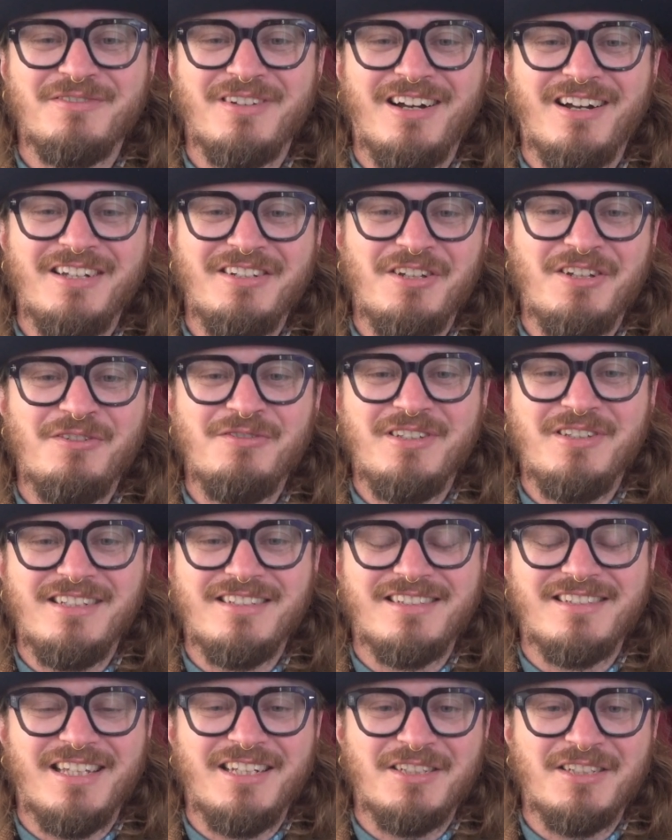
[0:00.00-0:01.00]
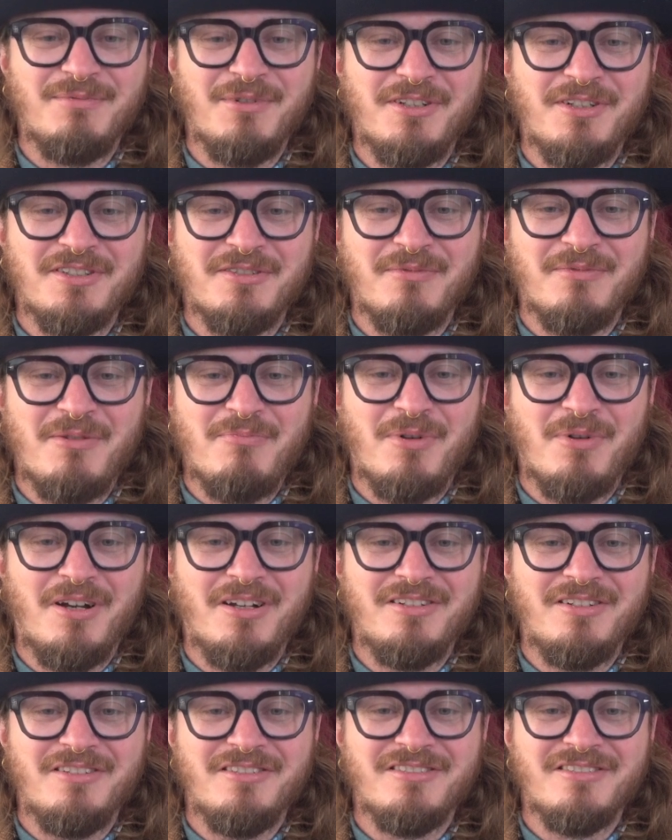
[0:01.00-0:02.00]
I know these things because of my
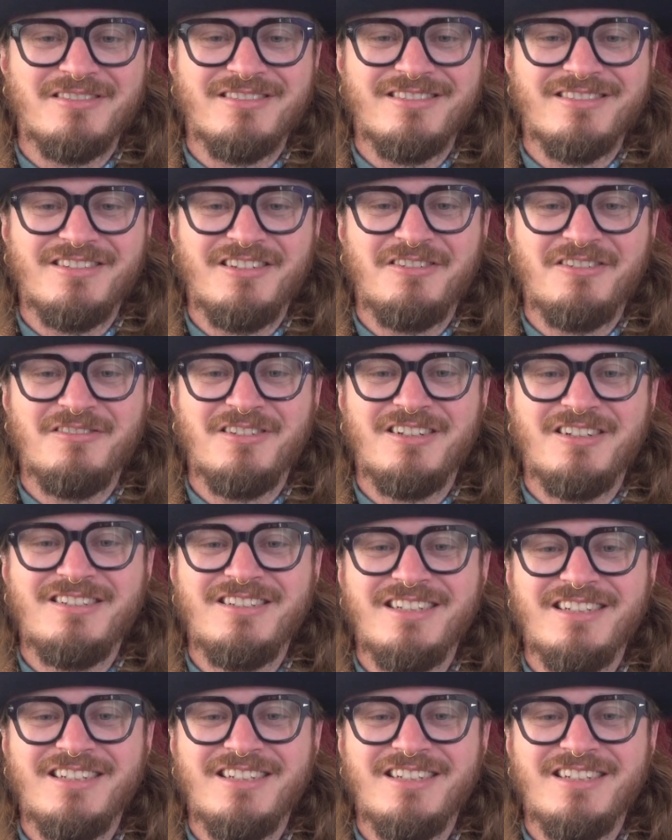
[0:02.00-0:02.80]
partner Lola,